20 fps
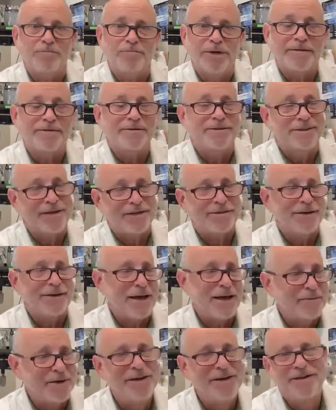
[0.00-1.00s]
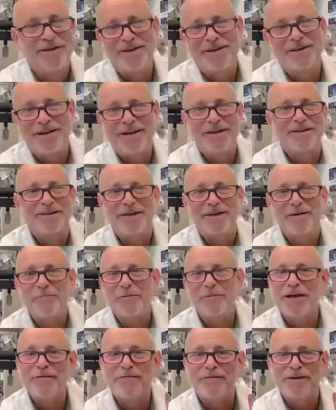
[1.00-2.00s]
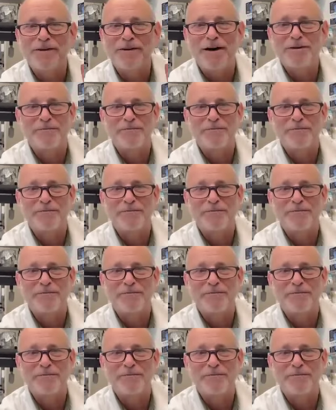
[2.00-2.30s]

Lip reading: Yes. Happy DNA Day. We have a lot of